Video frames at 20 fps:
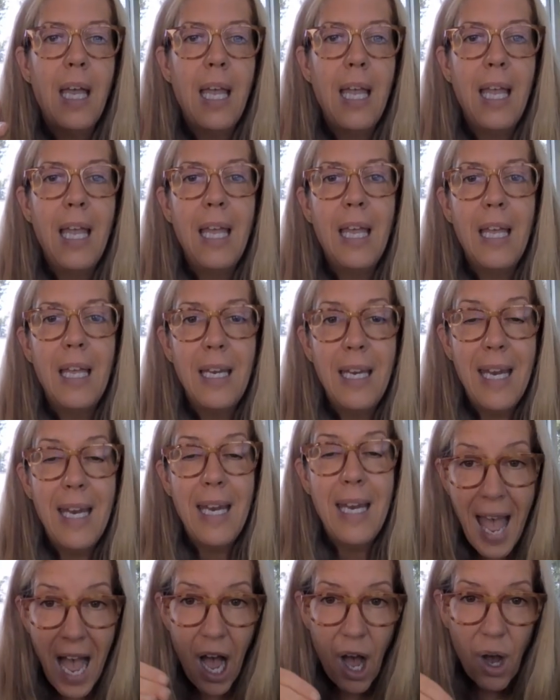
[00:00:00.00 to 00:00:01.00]
it
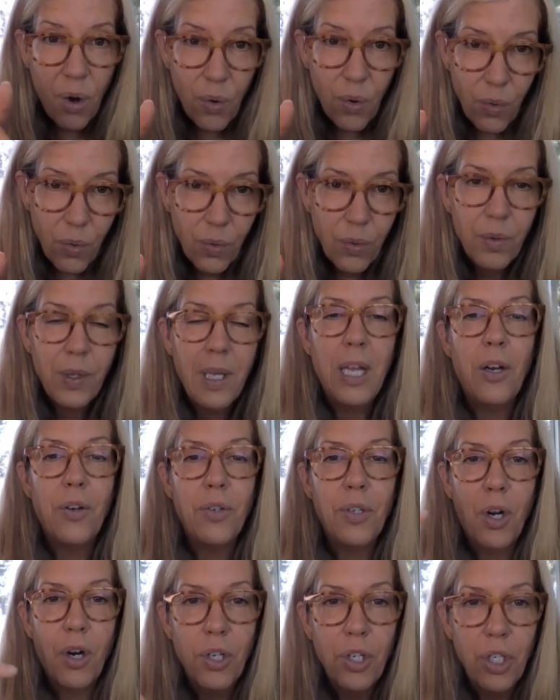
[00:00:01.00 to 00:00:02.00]
now,
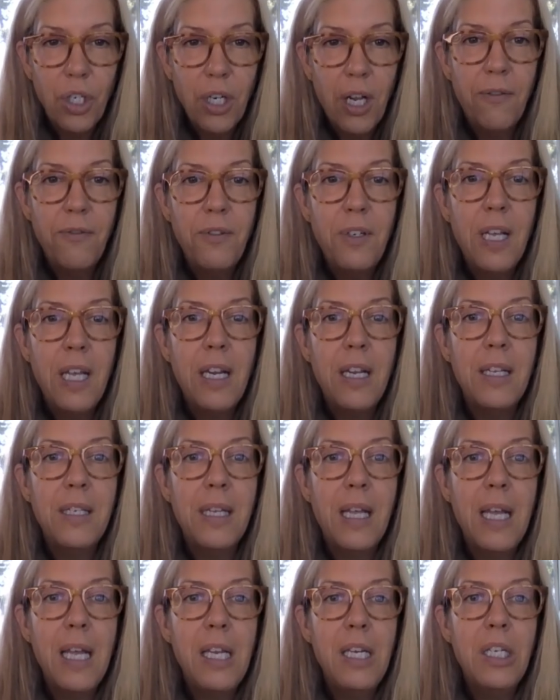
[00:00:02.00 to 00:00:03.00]
here's our shift, it
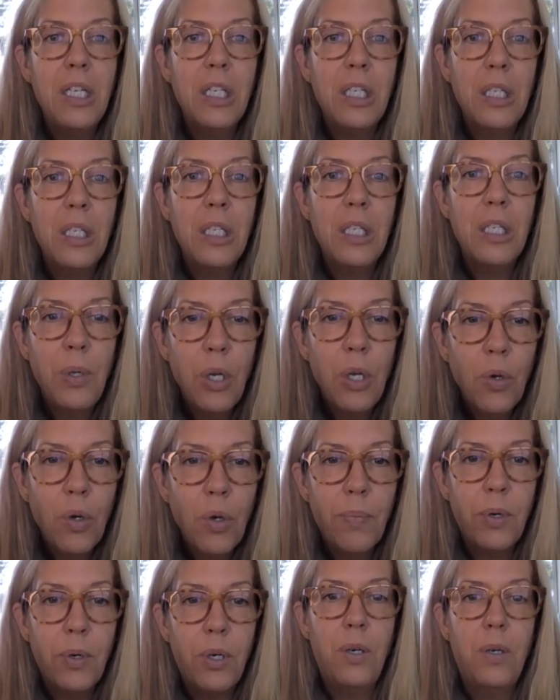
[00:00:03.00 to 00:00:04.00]
is
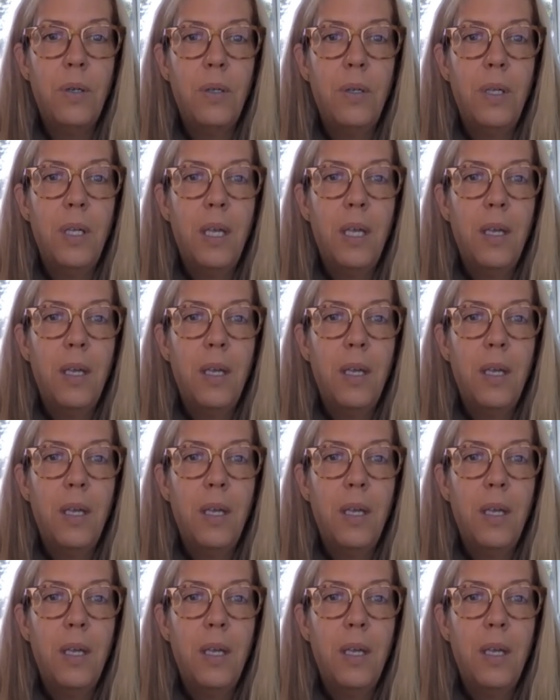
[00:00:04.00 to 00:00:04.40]
indisputable